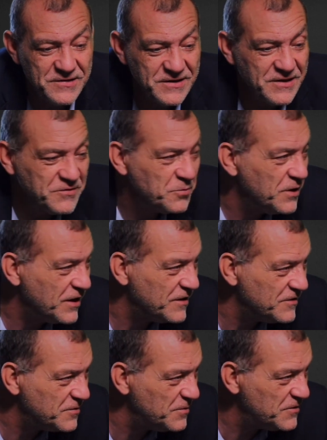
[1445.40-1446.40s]
this week, and
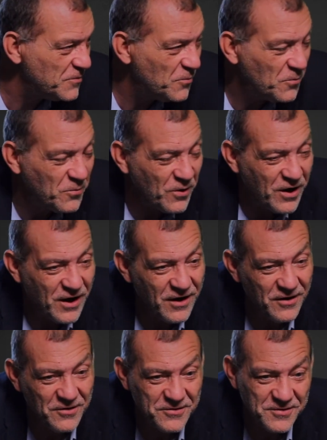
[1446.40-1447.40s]
there's going to be some
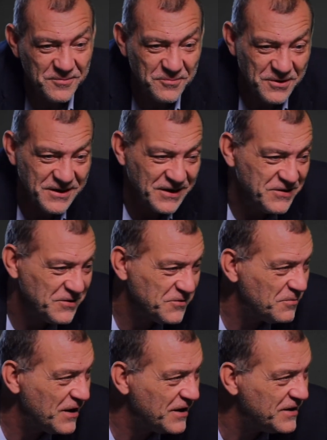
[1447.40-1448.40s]
wild predictions
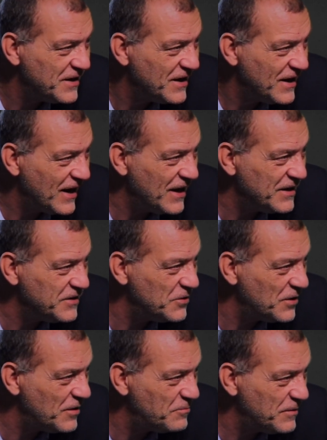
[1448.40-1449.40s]
made, and you
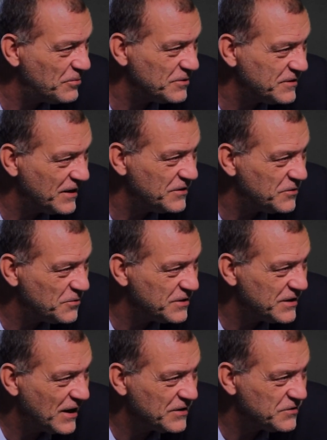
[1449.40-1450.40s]
know, people tend to
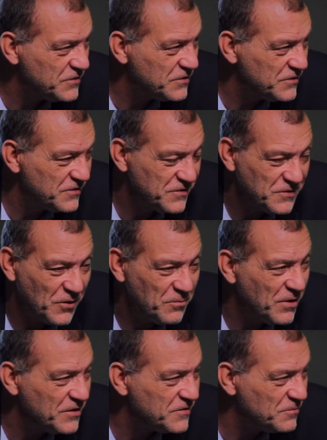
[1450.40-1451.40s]
attach so
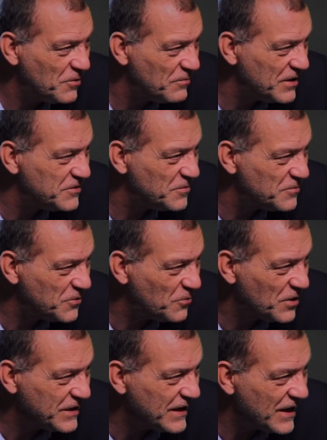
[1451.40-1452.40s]
much momentum to
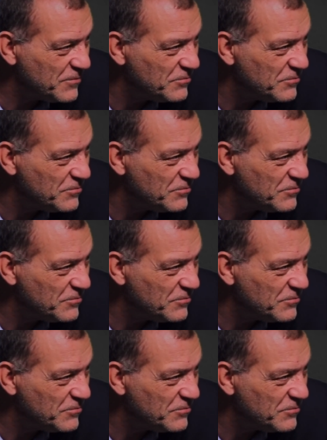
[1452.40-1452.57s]
one game.